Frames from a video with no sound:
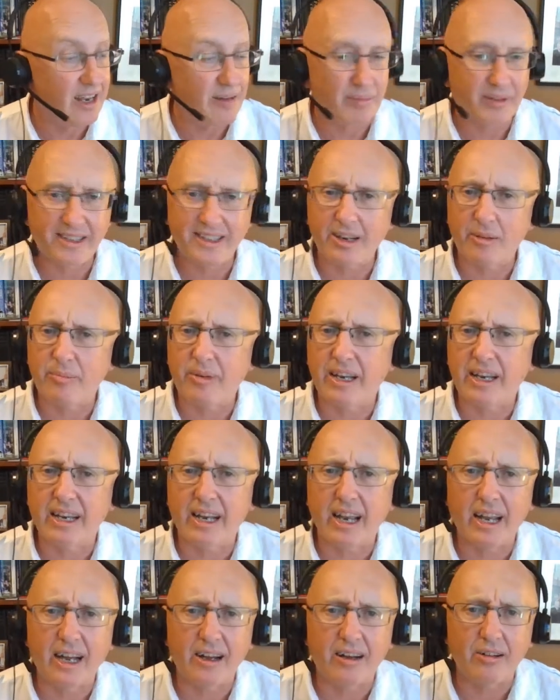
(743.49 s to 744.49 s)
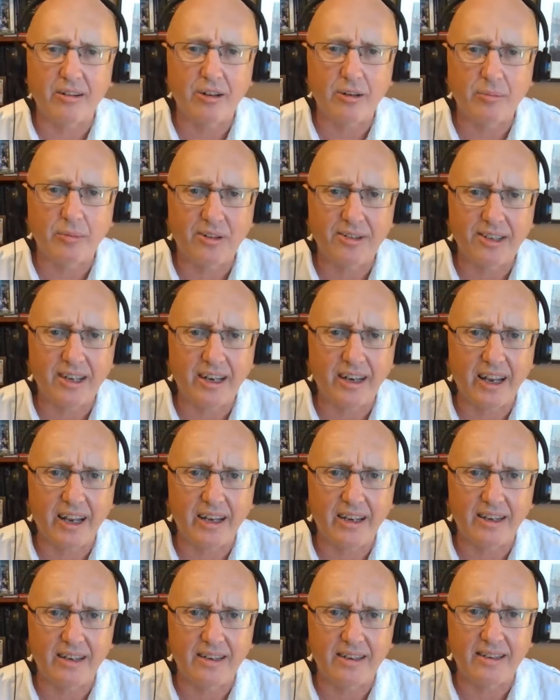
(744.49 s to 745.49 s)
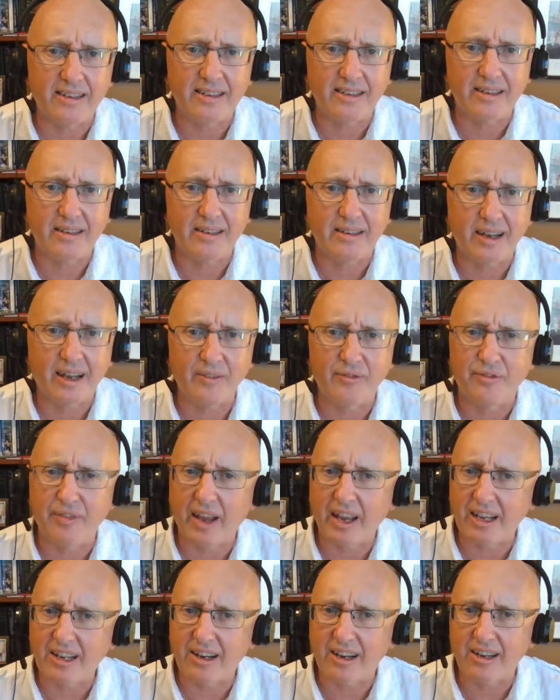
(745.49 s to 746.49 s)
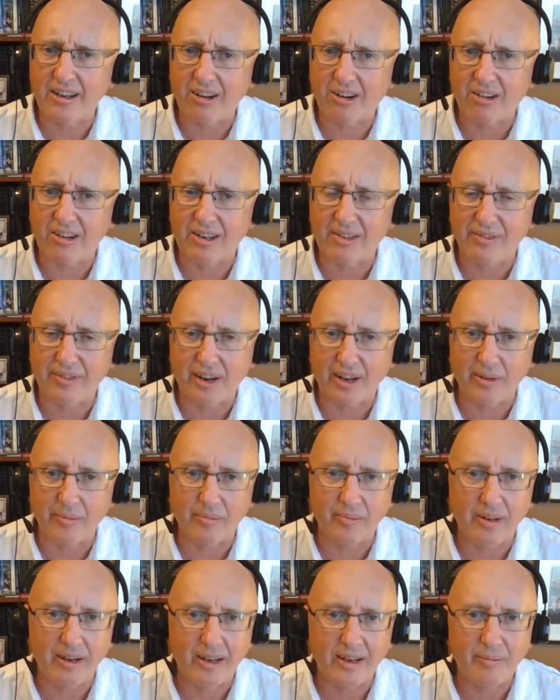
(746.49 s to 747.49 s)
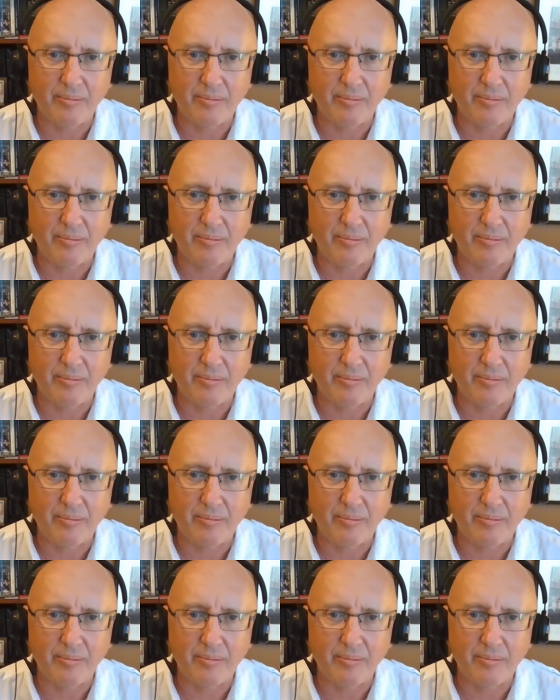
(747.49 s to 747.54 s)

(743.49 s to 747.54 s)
but somebody now who most Canadians have vaguely heard of him.